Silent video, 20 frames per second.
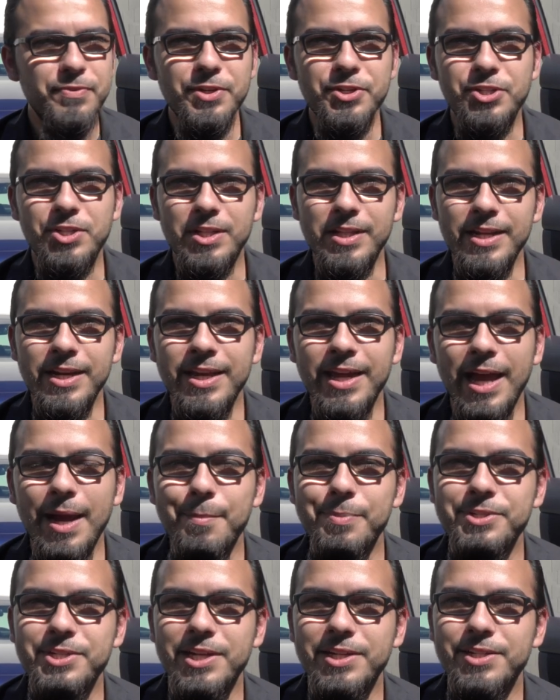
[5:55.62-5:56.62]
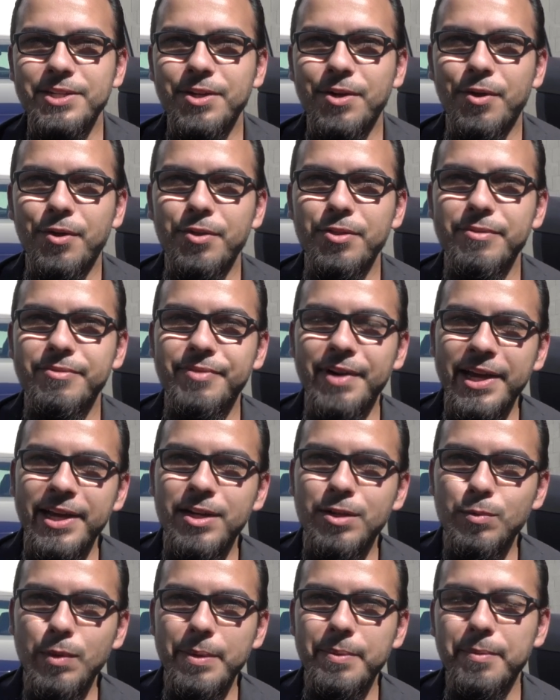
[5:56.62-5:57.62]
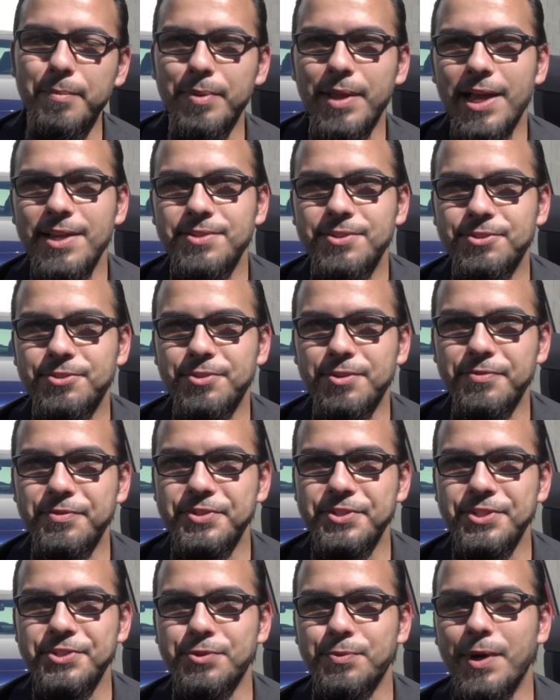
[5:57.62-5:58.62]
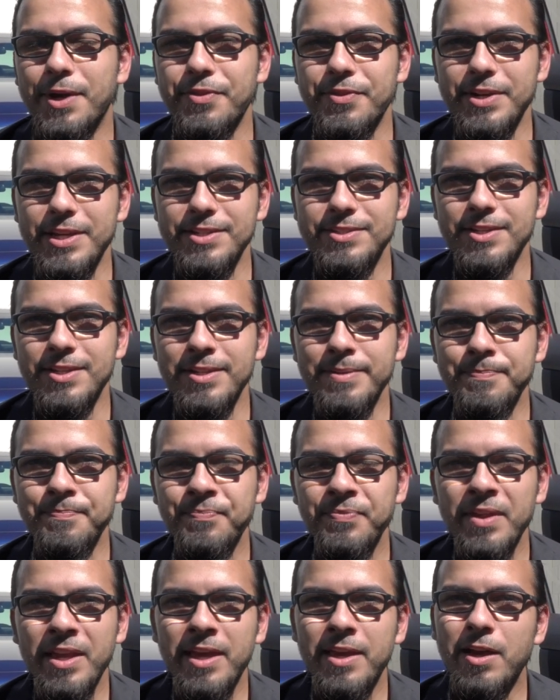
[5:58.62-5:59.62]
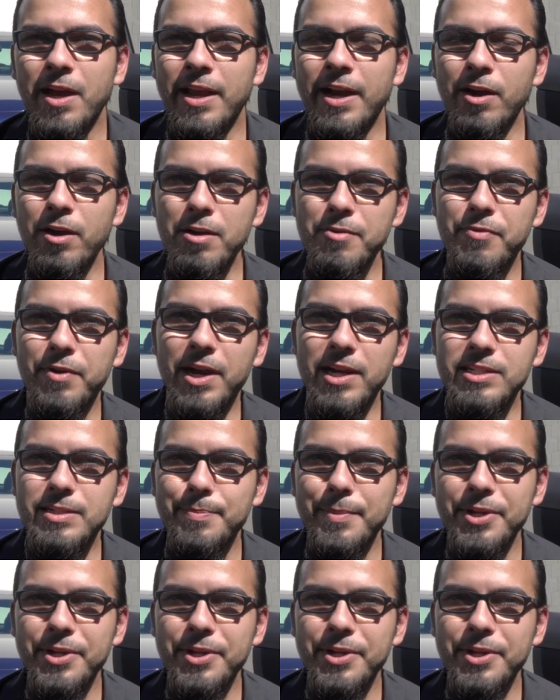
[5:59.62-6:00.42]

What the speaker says: finished cleaning and protecting all the vinyl, rubber, and plastic surfaces around the Nissan. An area I forgot to